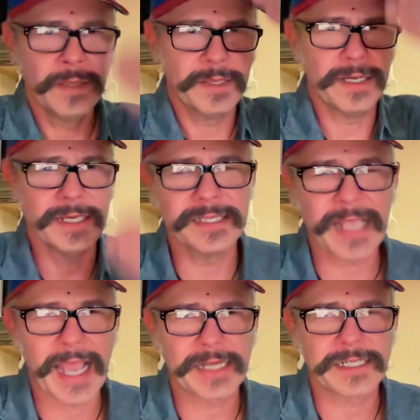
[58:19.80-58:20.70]
that is
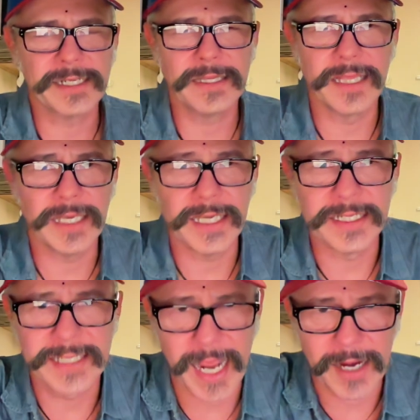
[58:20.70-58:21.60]
actually the
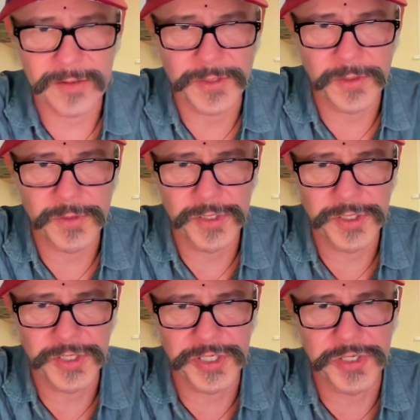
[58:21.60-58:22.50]
entire
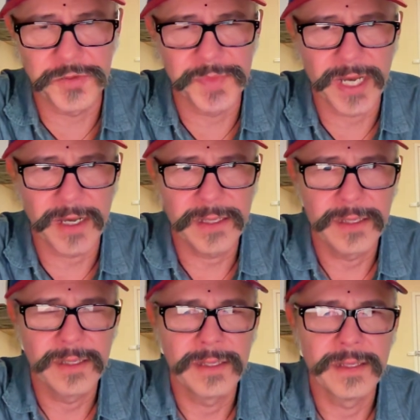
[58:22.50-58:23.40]

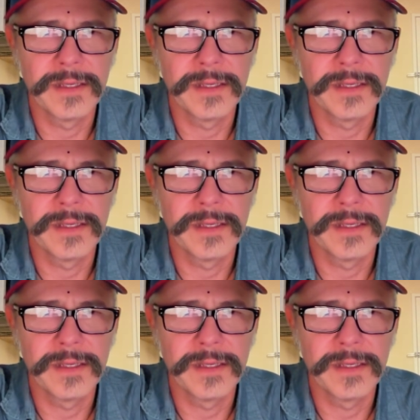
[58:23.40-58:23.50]
Sushumna